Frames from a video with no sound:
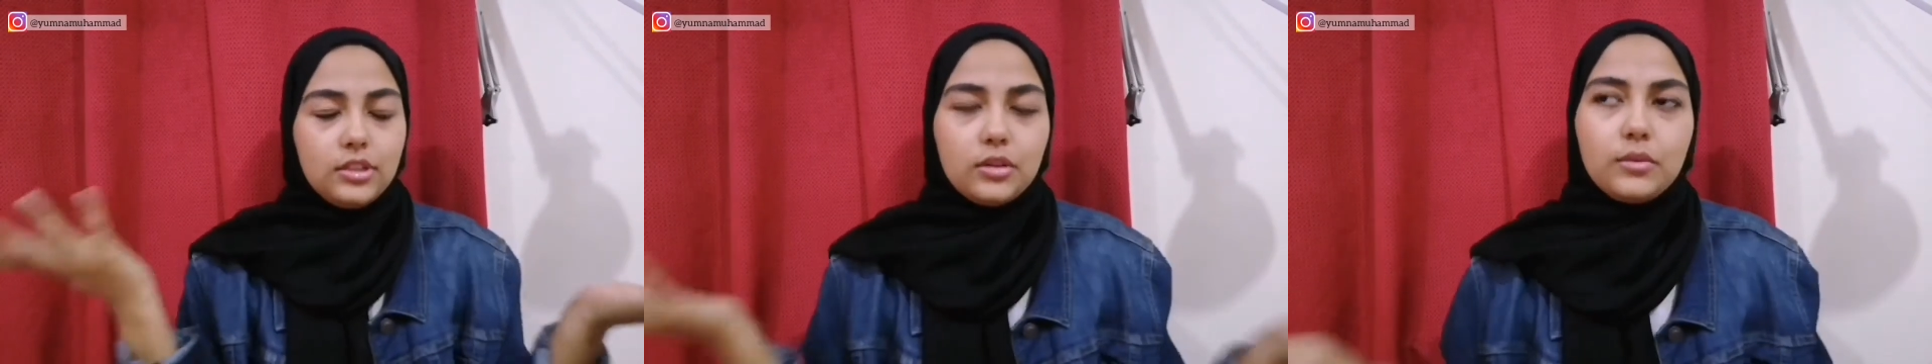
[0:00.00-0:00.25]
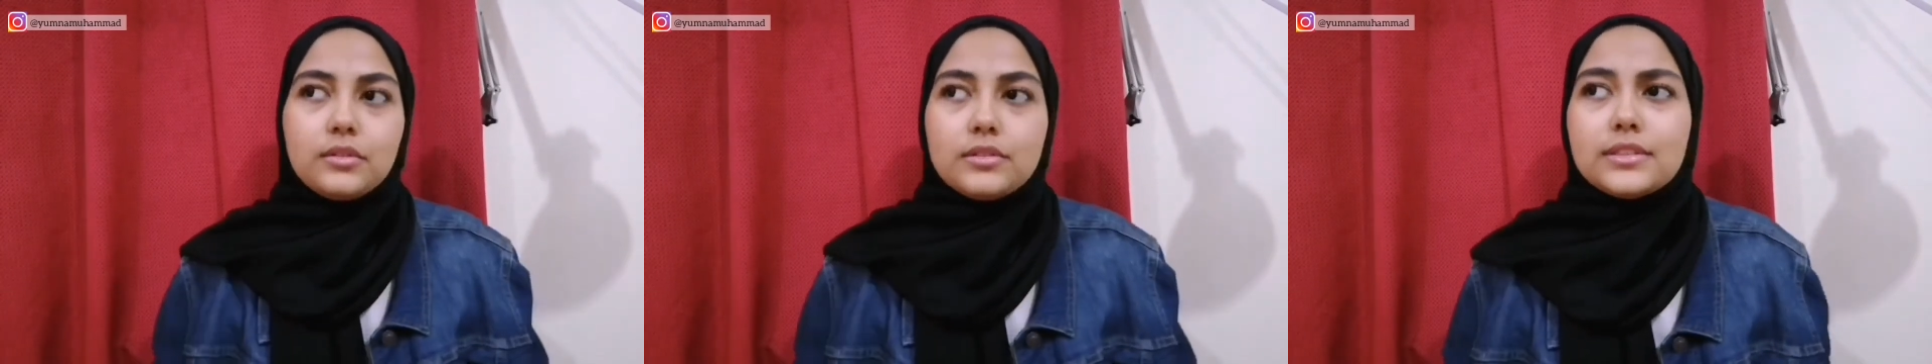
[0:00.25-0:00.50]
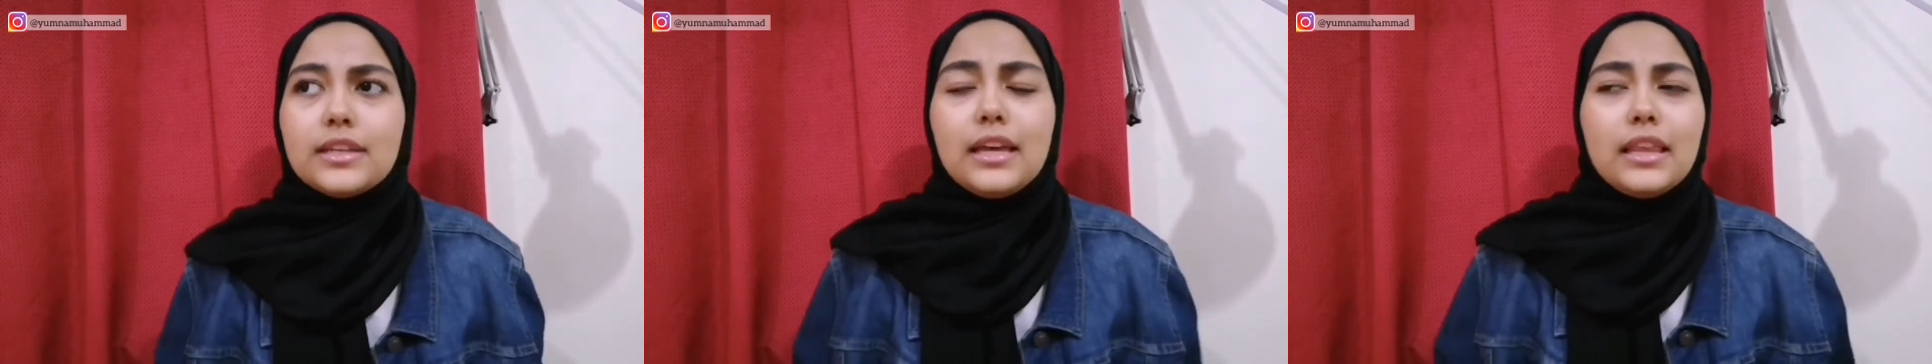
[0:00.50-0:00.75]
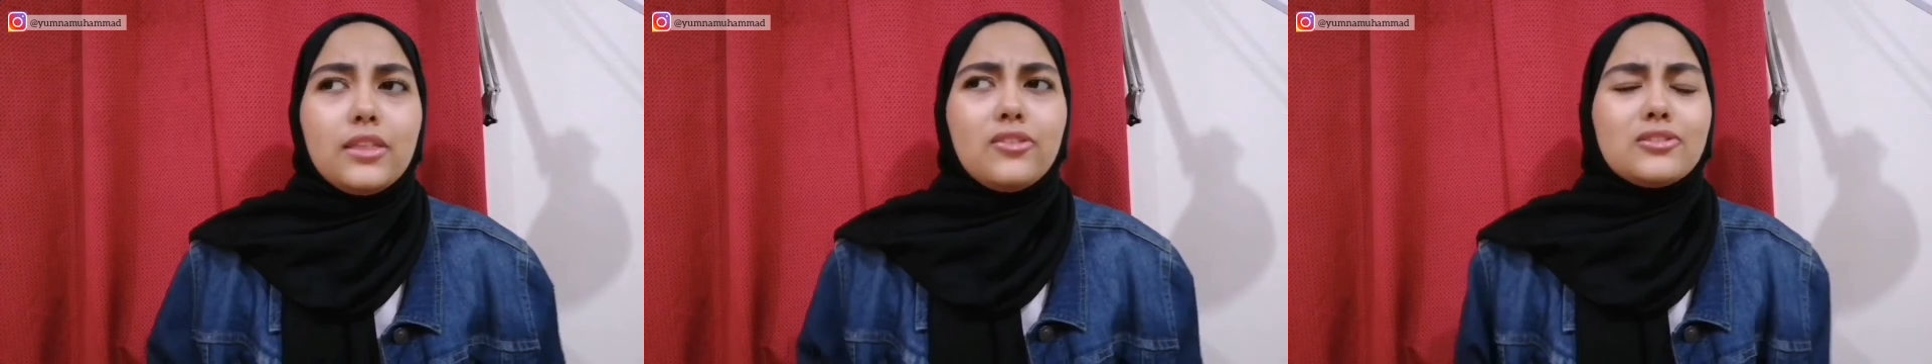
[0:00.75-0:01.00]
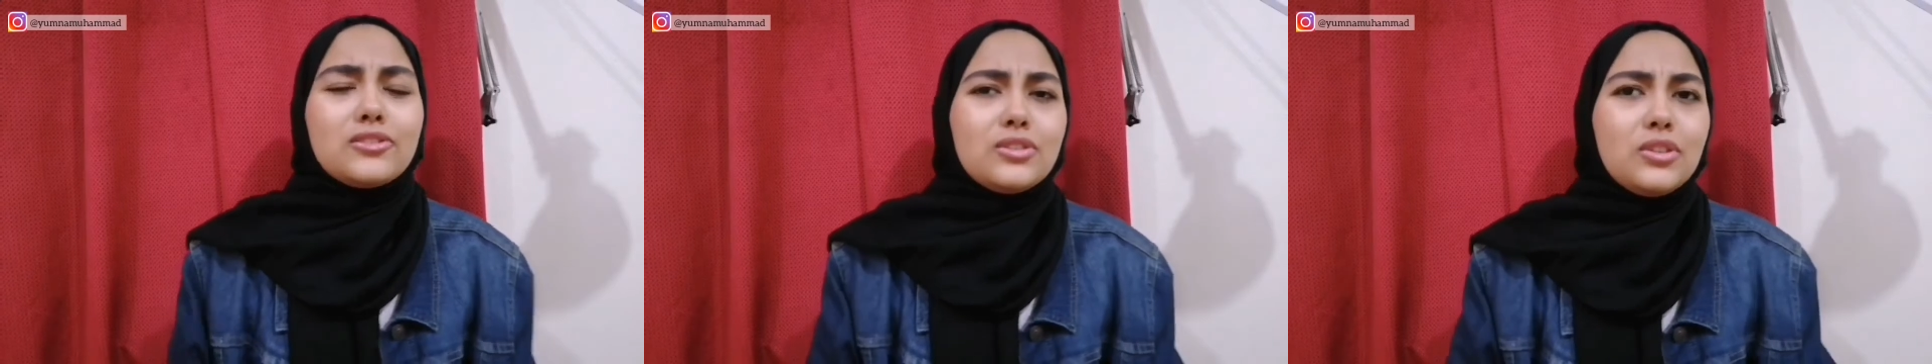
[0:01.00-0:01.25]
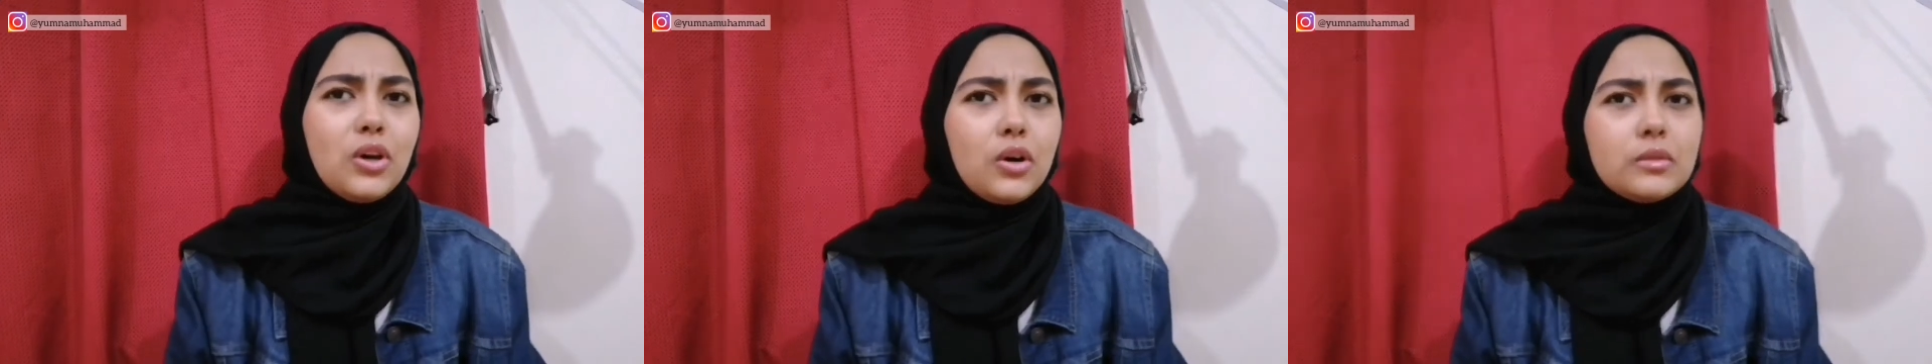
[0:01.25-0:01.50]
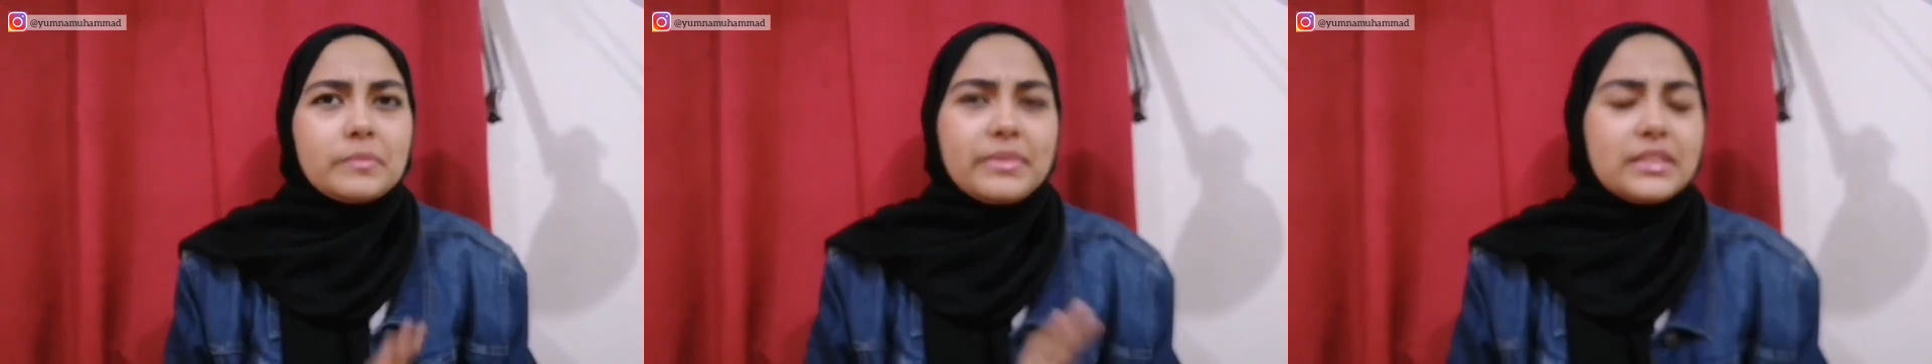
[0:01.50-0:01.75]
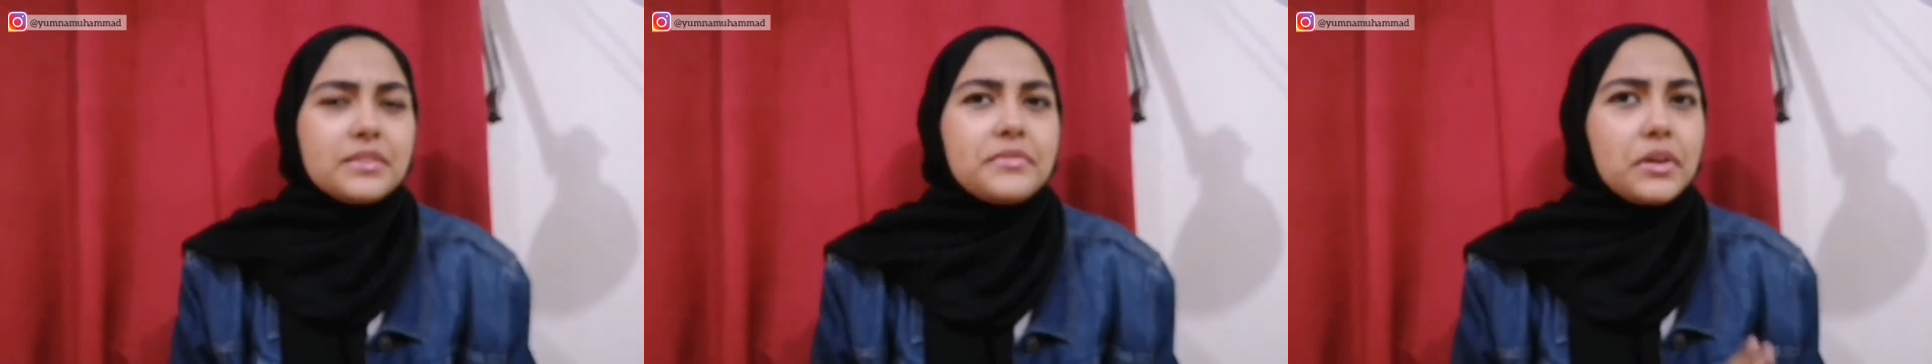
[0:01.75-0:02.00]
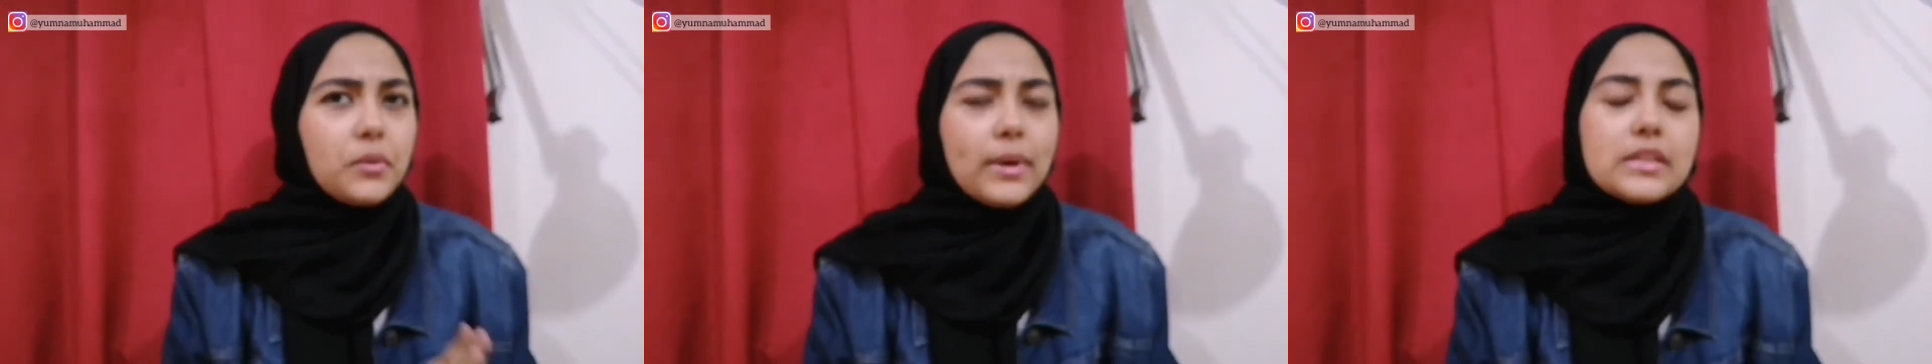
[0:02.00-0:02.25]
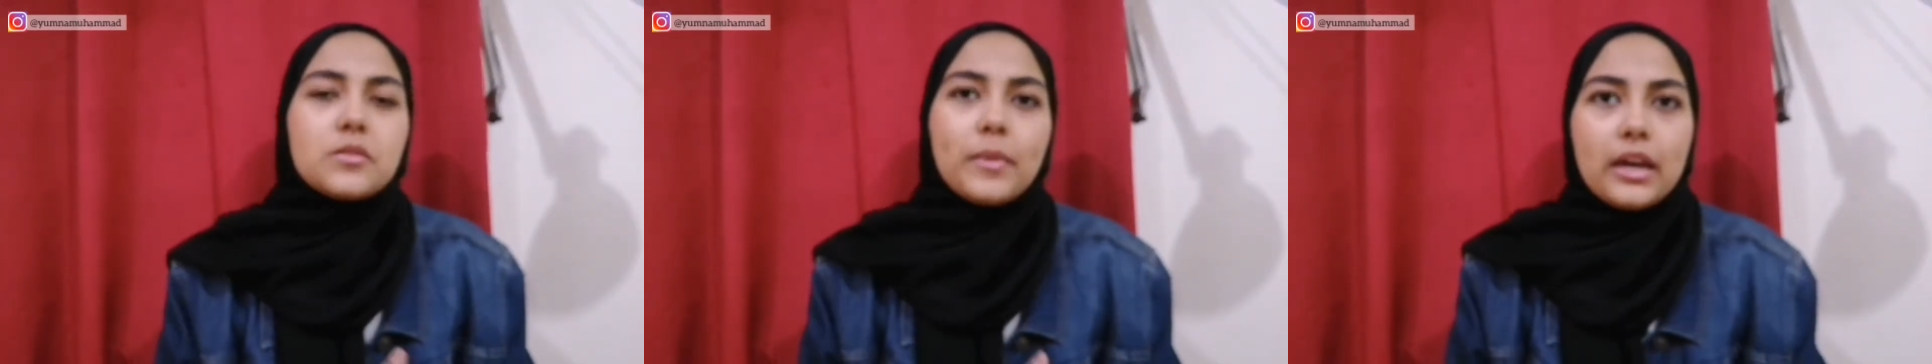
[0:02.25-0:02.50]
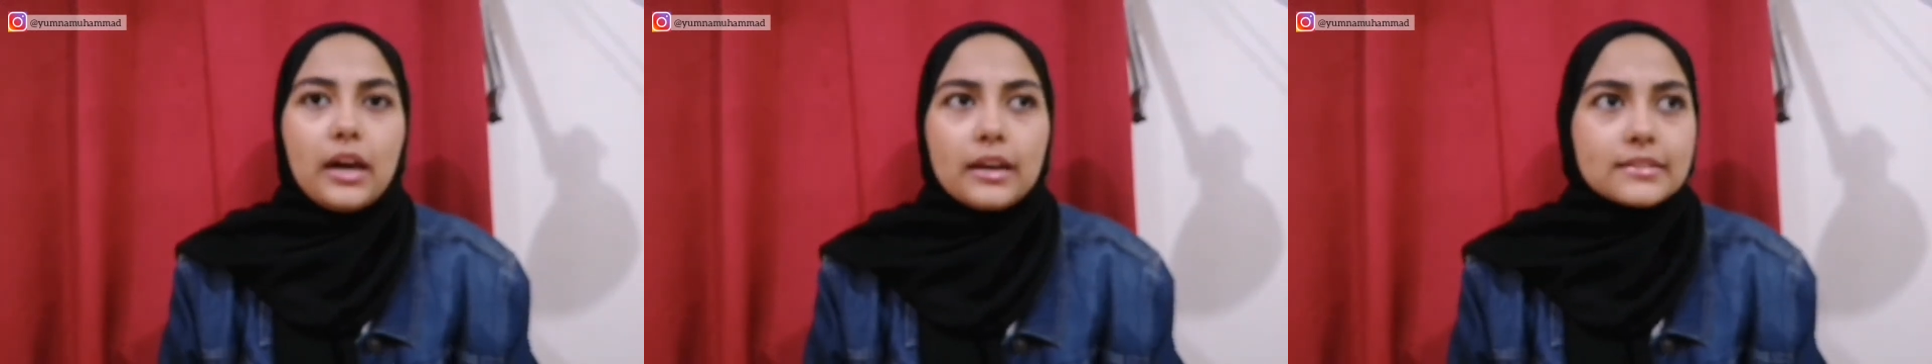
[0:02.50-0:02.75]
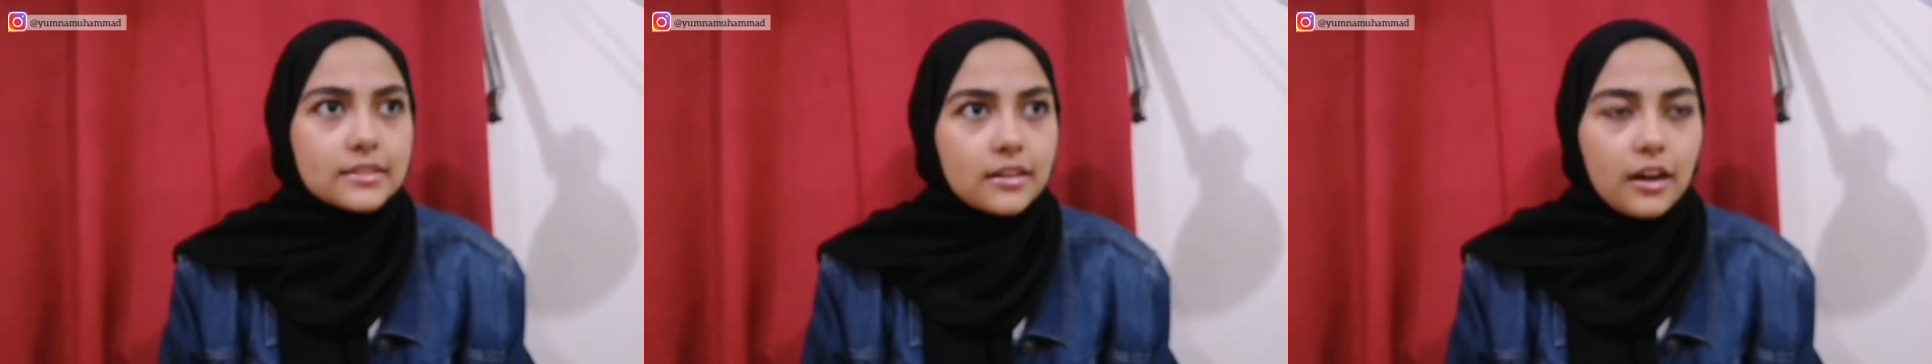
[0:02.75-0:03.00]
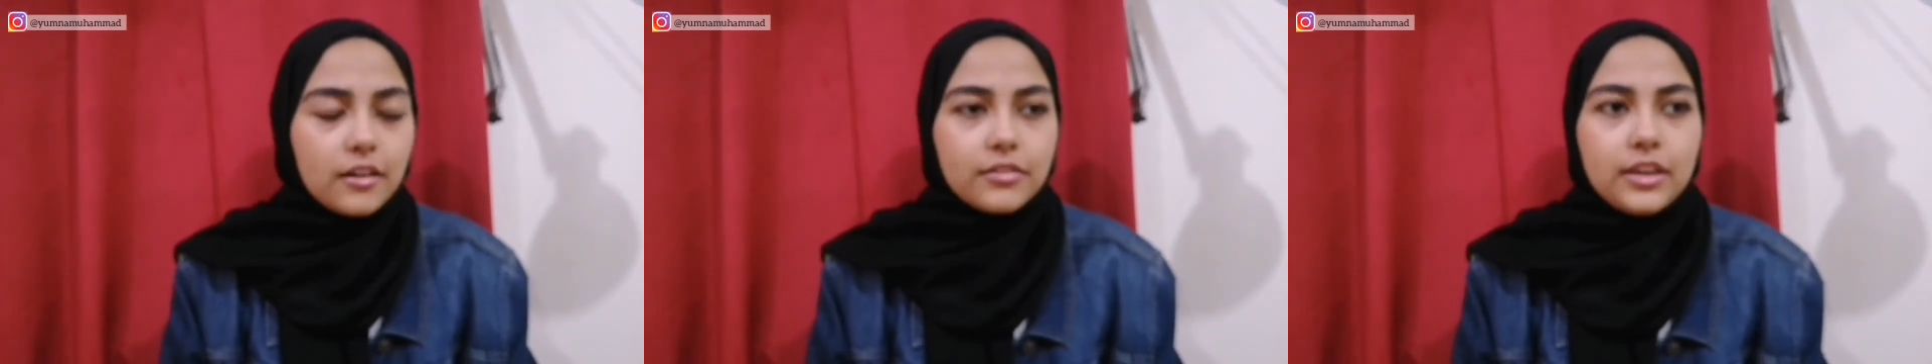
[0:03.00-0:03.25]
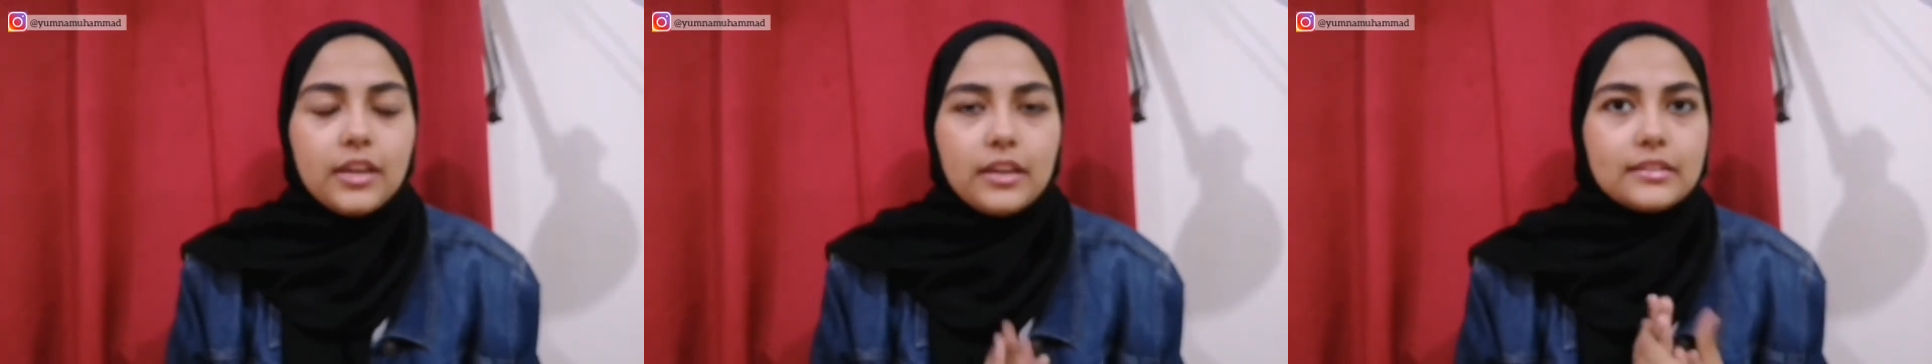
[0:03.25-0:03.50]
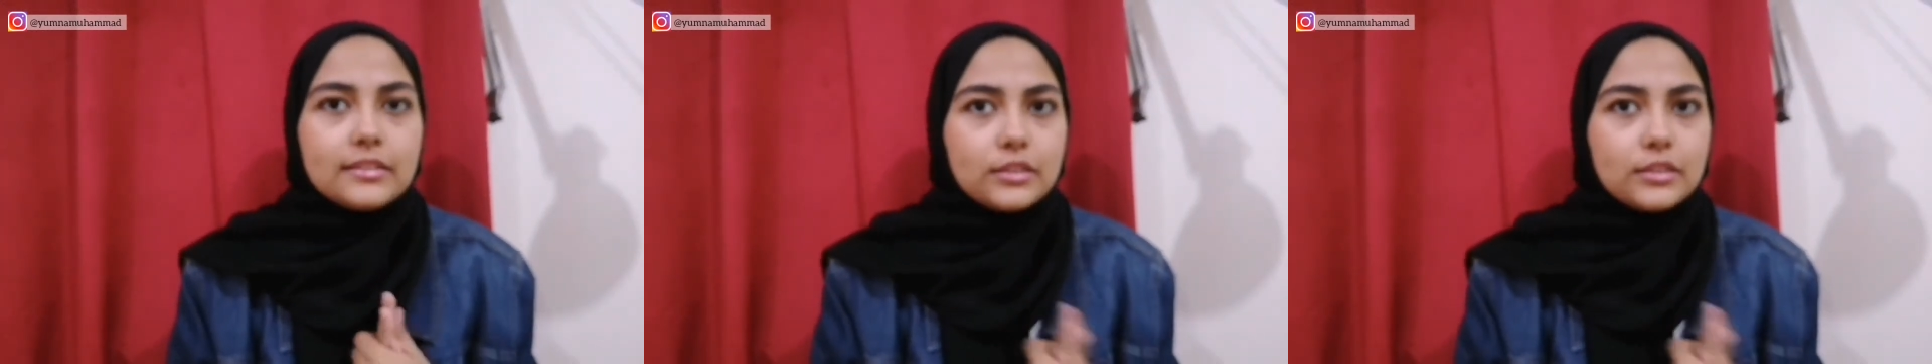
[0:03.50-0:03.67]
there's no specific way to make iced coffee.